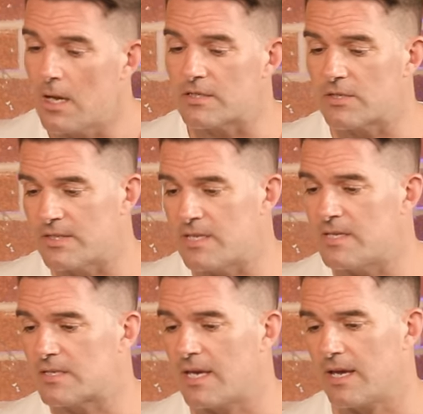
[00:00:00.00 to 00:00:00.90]
And so I did
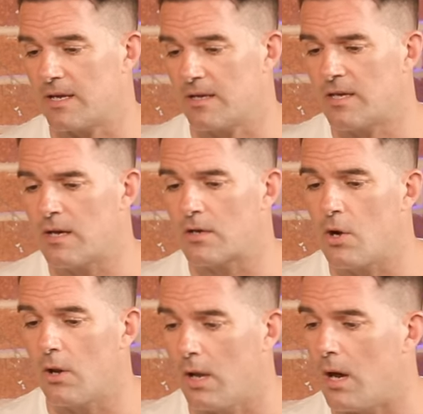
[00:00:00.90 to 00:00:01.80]
this gig, and I think I
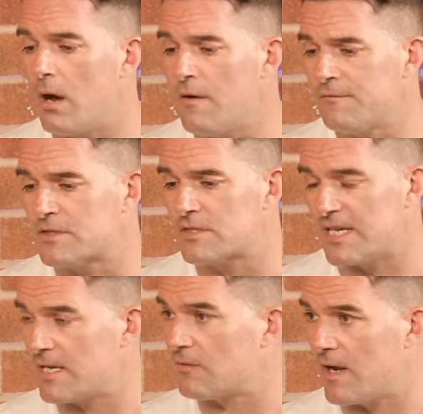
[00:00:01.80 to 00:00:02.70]
got laughs
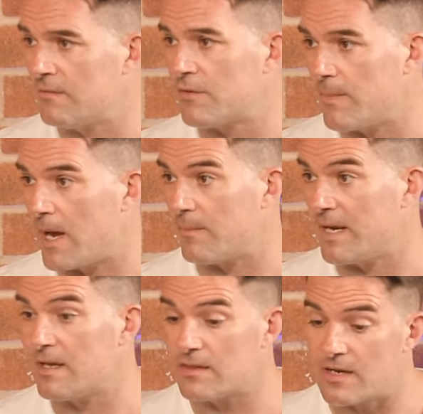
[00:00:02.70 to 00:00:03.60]
titting around for about a
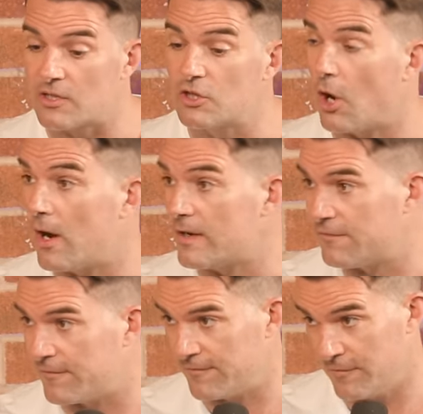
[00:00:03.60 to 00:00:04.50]
minute, and then I died
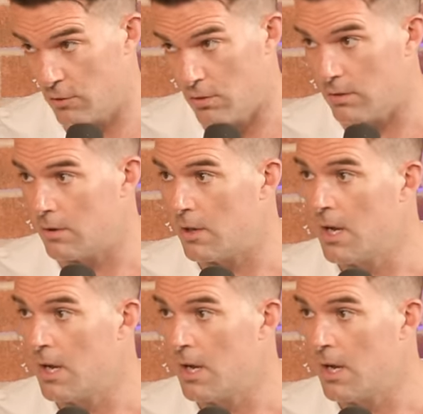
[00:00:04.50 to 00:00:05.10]
for four.